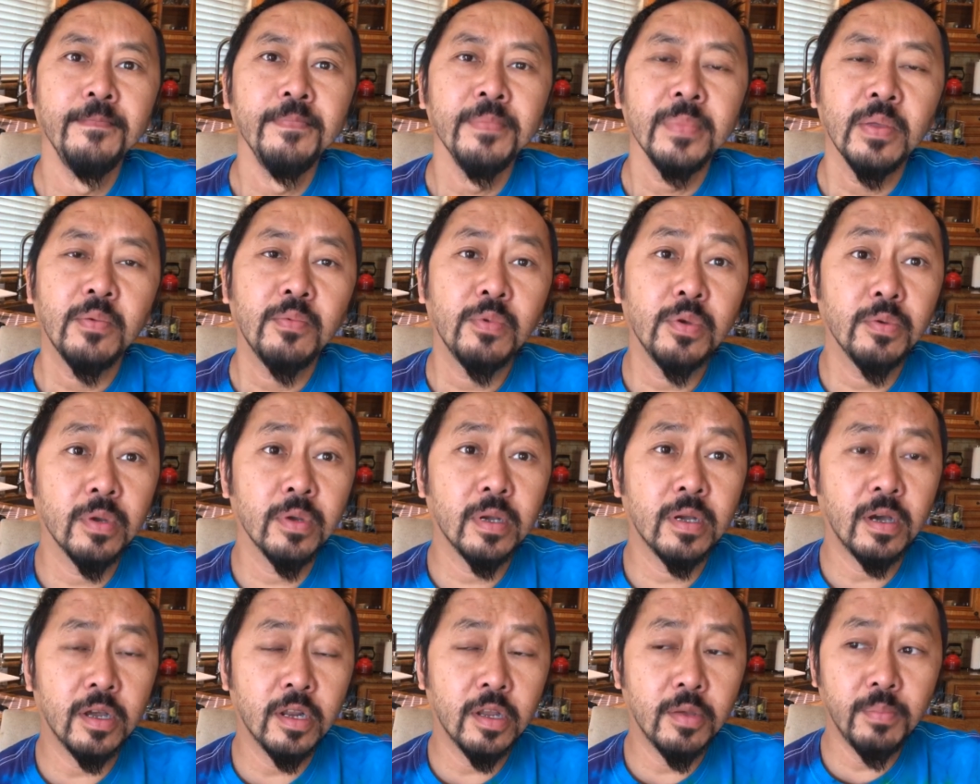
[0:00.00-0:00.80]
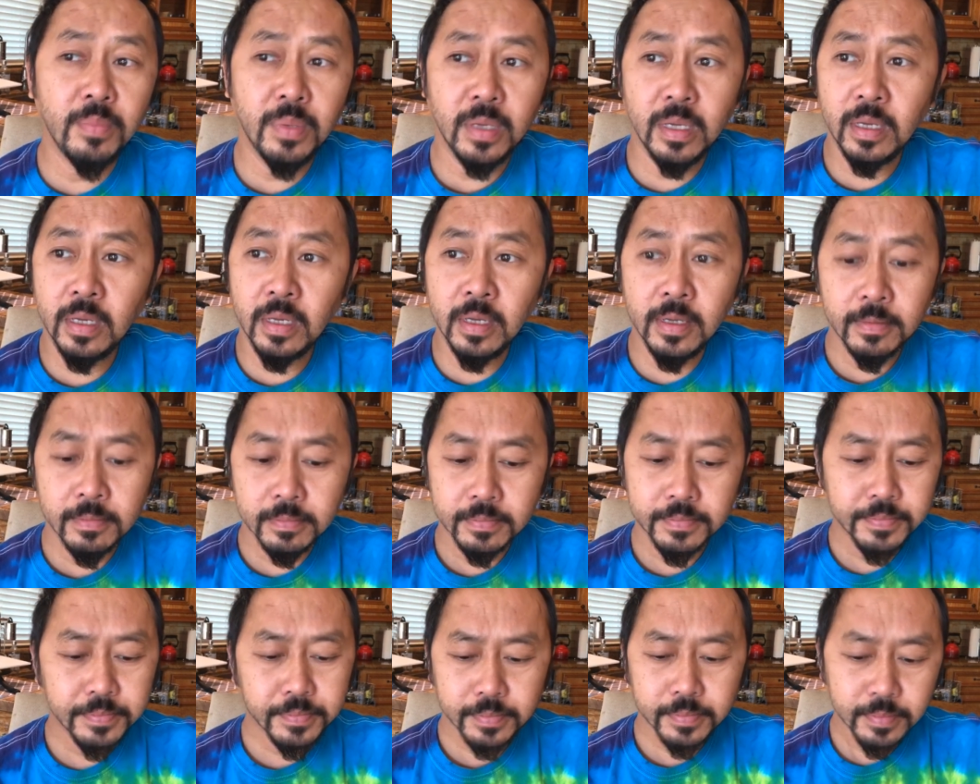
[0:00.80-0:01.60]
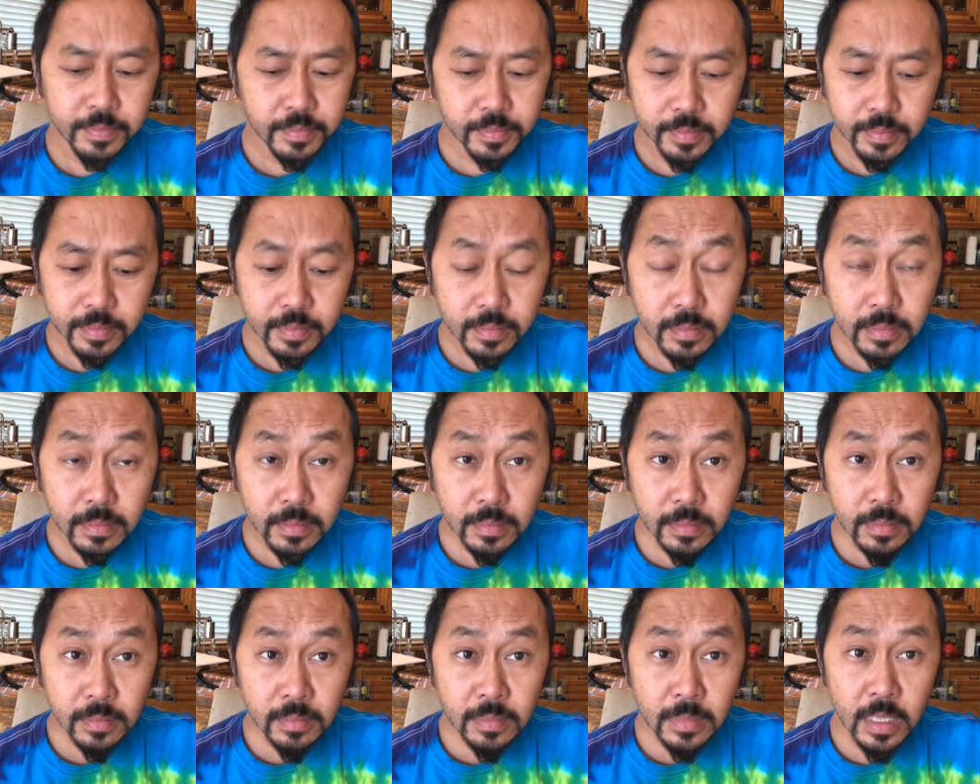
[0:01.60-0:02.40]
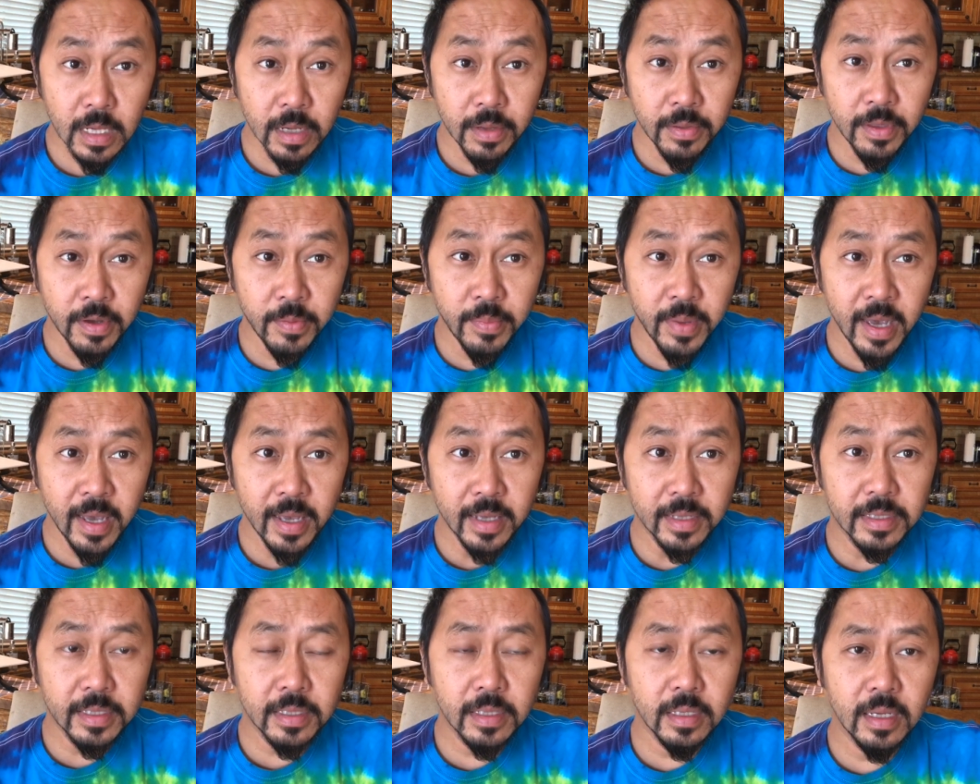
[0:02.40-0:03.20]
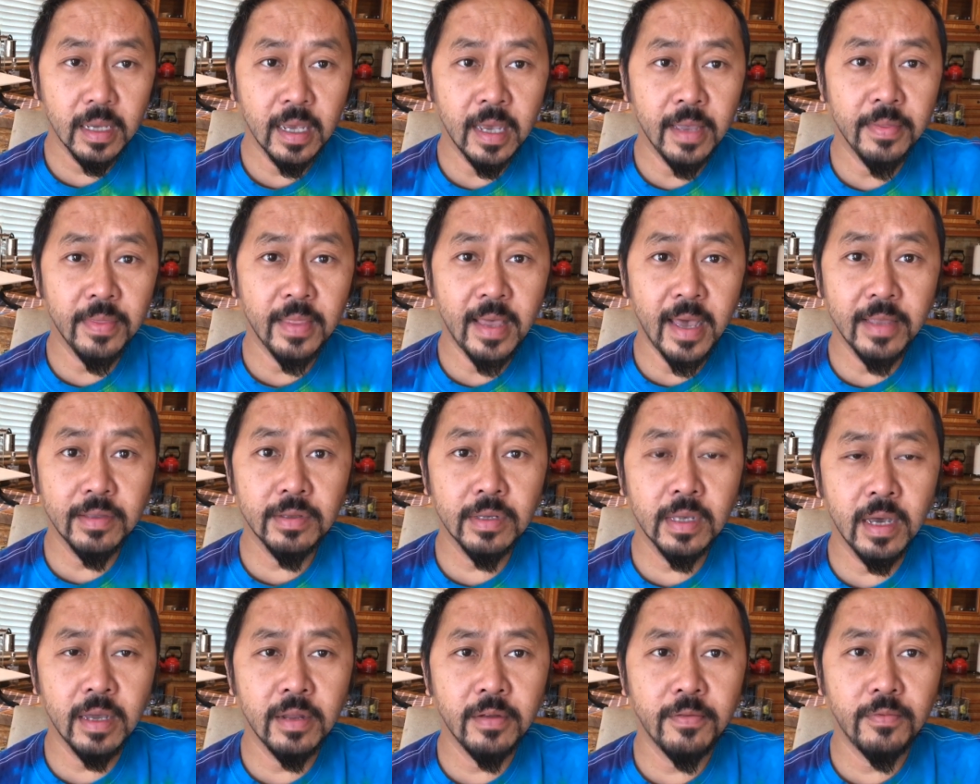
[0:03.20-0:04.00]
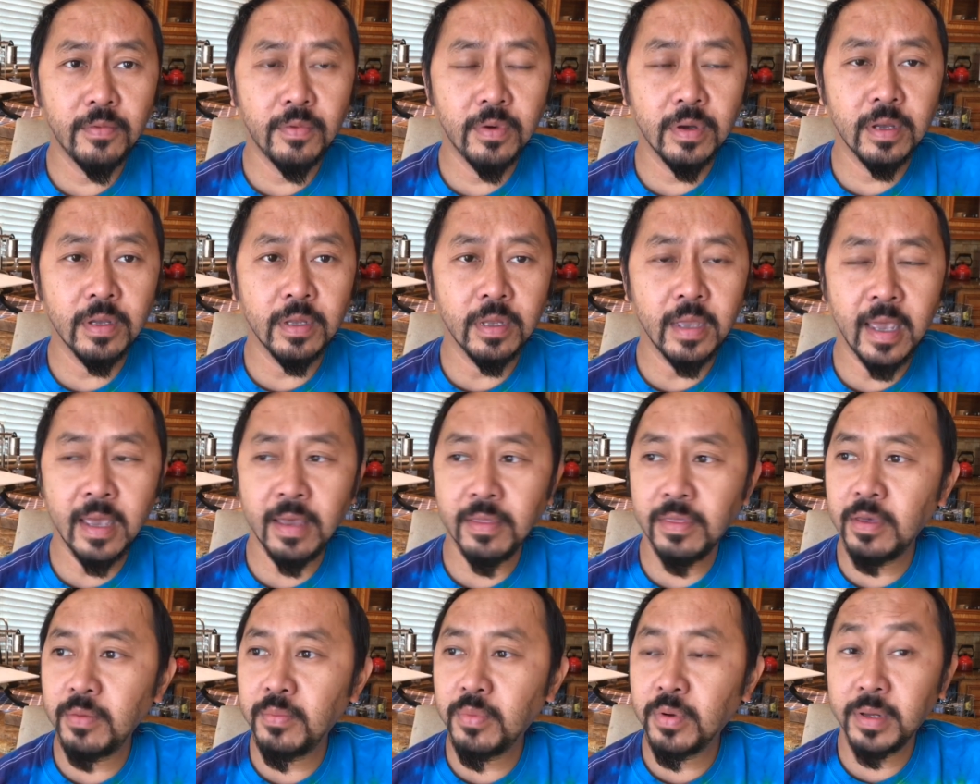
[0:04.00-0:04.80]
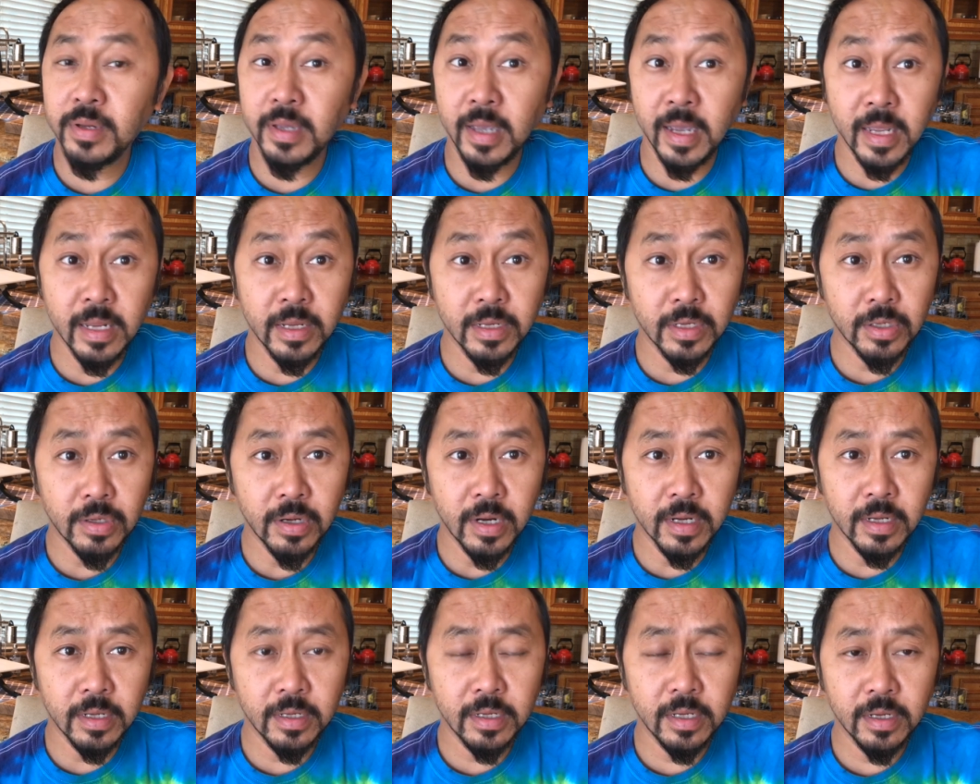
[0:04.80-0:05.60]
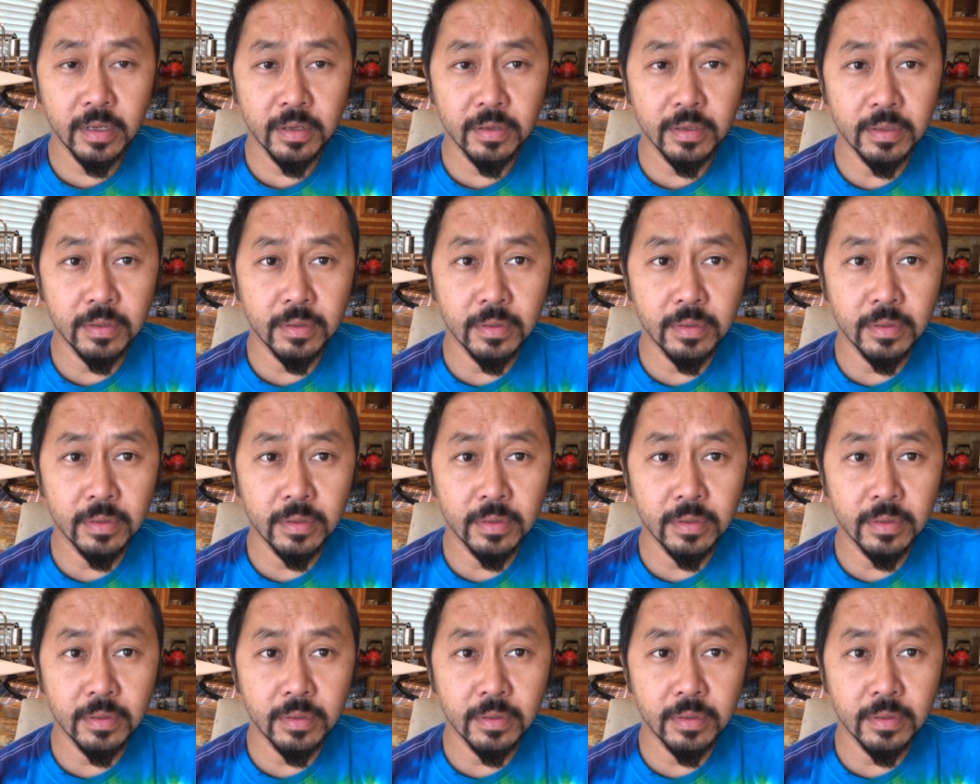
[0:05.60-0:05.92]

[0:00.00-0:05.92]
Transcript: We were gonna be the best. And that's kind of what Anthony Bourdain is trying to tell you.